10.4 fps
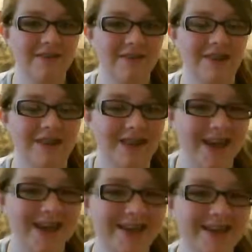from like the
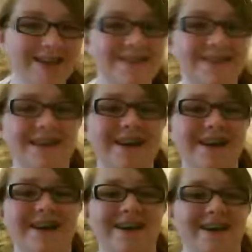80s.
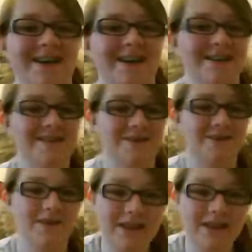It's
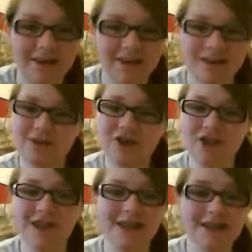so like
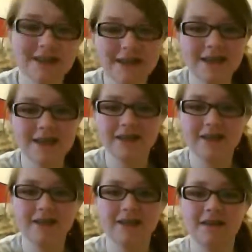
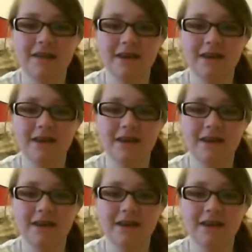cheesy and